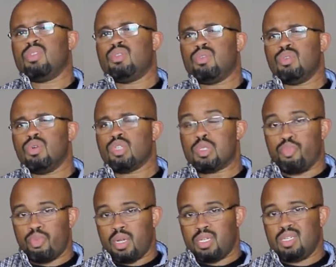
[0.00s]
So Google
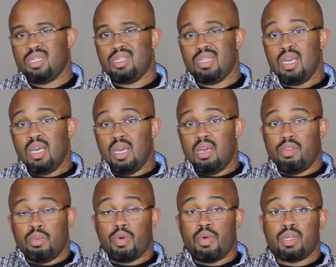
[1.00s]
Spreadsheet, if
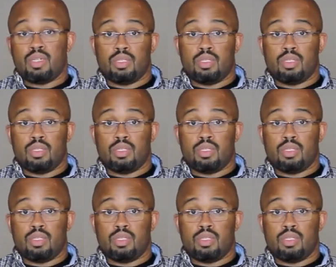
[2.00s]
I'm correct,